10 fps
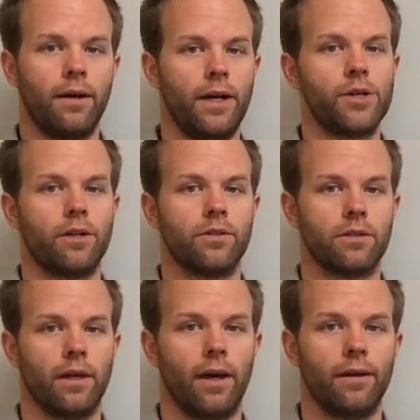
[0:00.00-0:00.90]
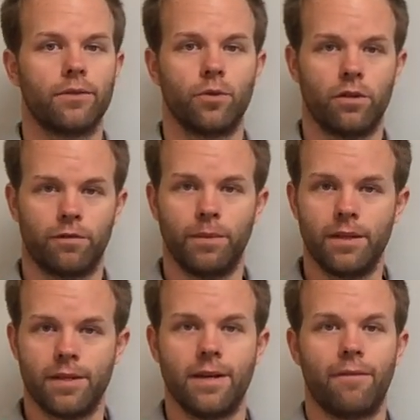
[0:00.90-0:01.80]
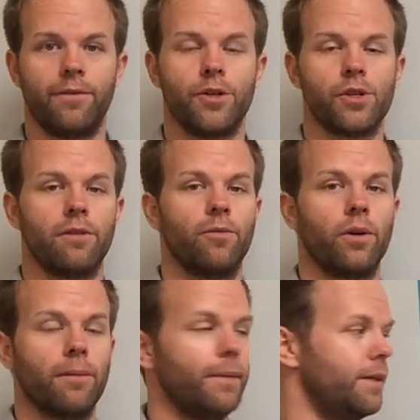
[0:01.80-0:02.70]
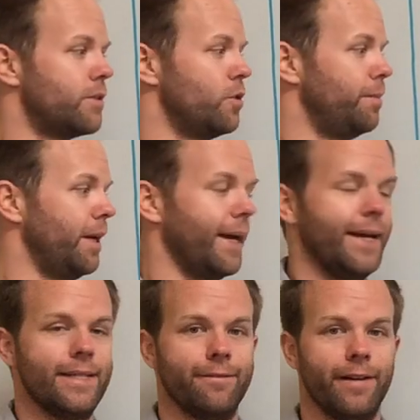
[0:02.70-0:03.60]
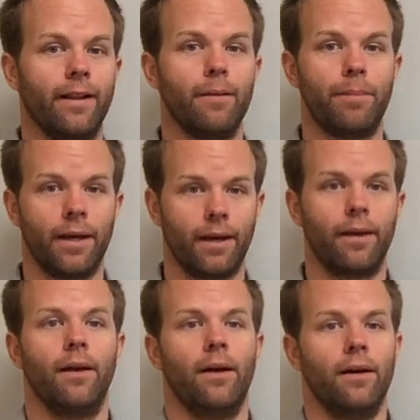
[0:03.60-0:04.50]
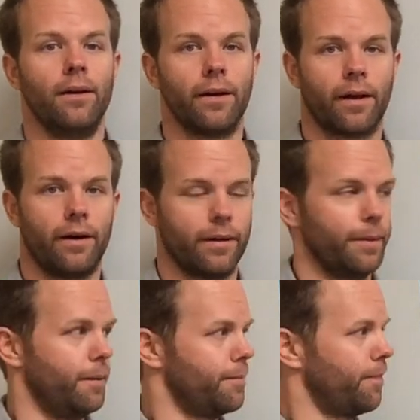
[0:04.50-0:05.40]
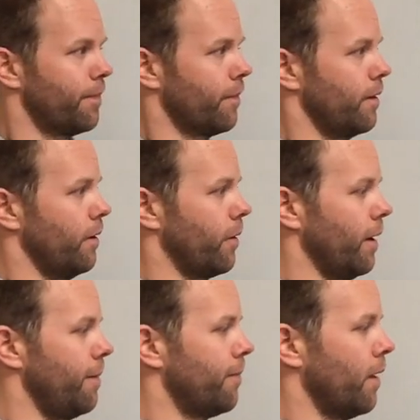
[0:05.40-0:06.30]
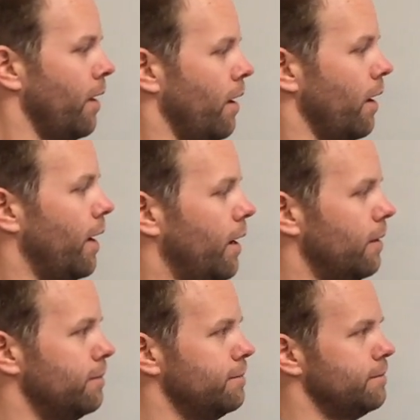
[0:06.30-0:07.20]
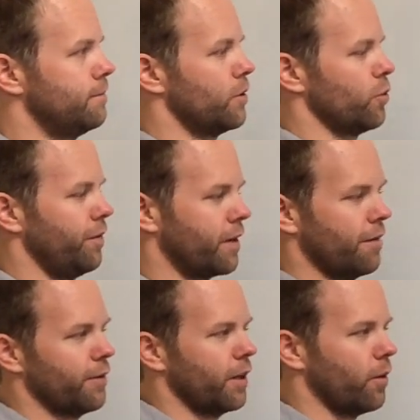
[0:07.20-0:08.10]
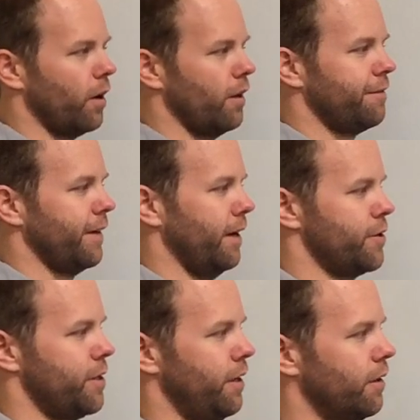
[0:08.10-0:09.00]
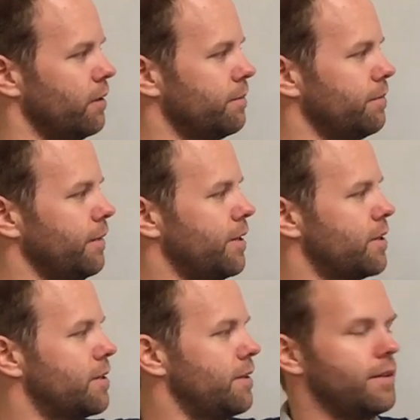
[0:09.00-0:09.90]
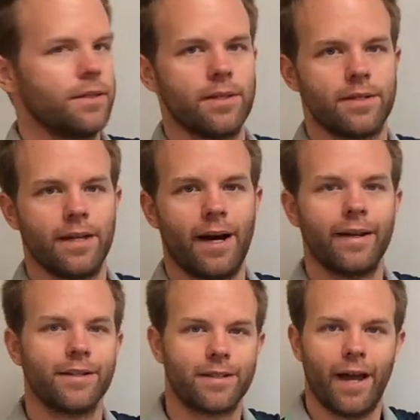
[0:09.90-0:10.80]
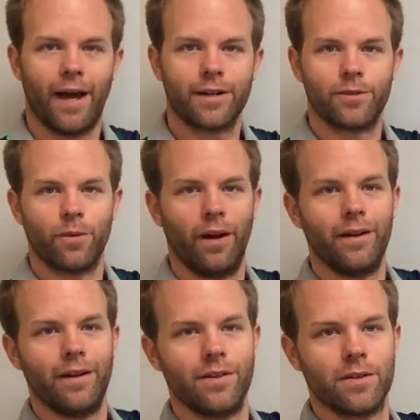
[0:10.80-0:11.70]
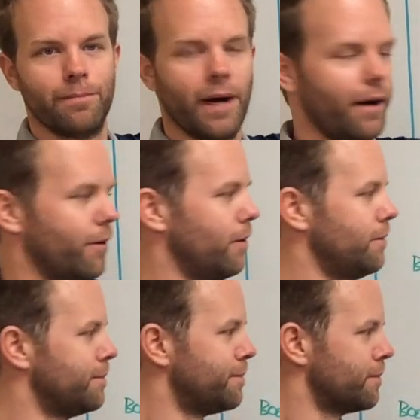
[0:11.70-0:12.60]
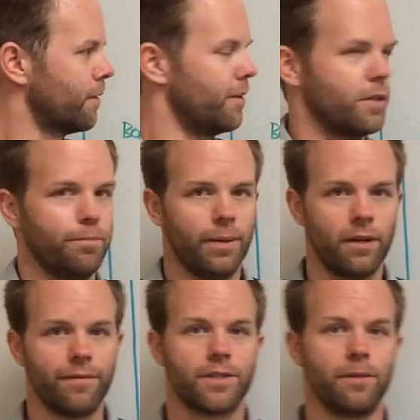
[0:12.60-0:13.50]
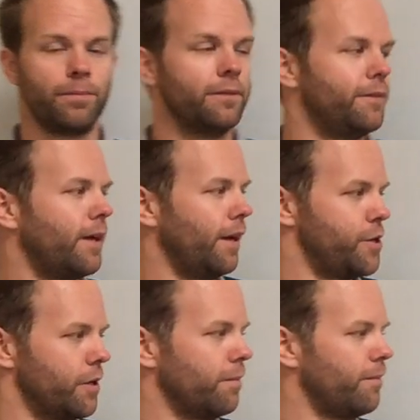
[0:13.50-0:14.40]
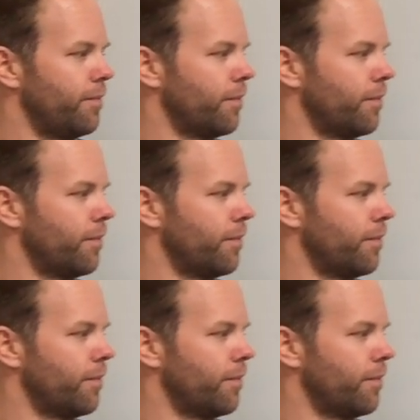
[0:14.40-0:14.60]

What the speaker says: nations that sort of meet the definition of what it means to be a developing economy. Okay? So we've covered the qualifiers here. This is not exact, right? It is a model. It's a bit of a simplification.